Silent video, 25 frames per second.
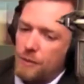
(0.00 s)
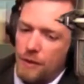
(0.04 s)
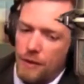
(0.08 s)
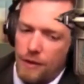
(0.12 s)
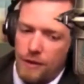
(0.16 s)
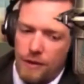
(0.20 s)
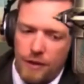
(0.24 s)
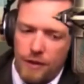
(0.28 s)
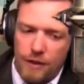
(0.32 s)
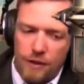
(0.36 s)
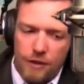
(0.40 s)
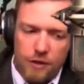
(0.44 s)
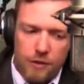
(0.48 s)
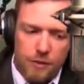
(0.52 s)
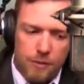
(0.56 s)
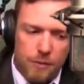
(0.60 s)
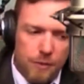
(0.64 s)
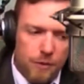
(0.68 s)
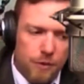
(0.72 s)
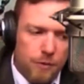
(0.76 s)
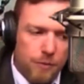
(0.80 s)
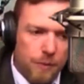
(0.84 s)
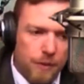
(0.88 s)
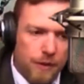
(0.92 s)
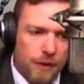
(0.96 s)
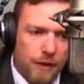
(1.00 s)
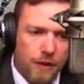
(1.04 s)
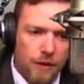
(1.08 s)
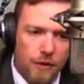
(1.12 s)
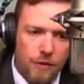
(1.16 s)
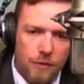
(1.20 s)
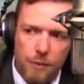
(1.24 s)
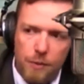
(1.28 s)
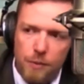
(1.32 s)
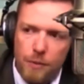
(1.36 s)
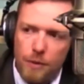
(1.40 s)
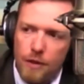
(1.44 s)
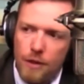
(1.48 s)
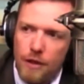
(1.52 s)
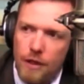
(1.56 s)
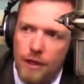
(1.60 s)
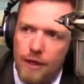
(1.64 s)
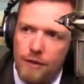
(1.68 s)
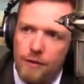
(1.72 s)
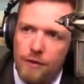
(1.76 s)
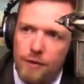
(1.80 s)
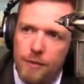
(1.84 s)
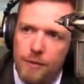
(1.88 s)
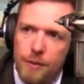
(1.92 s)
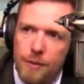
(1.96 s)
with our customers because we want
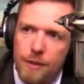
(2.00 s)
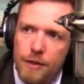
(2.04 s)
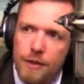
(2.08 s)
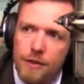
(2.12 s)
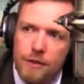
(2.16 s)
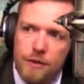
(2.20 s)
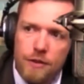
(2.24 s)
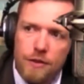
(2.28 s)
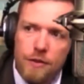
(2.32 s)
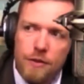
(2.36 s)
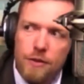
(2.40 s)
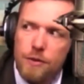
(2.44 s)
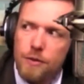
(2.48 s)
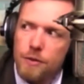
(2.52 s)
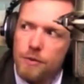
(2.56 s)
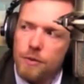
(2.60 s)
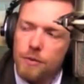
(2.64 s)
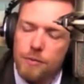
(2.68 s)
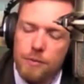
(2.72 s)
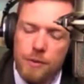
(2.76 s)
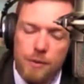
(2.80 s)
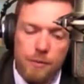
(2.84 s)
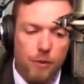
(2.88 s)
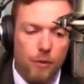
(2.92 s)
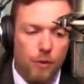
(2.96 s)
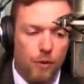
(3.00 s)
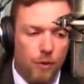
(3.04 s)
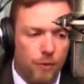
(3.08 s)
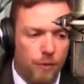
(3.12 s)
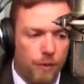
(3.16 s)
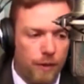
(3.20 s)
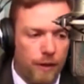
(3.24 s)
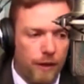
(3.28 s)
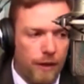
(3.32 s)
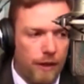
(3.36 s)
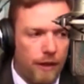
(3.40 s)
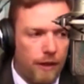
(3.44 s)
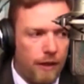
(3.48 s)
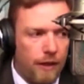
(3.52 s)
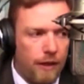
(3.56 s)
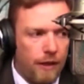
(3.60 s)
everybody to be blown away.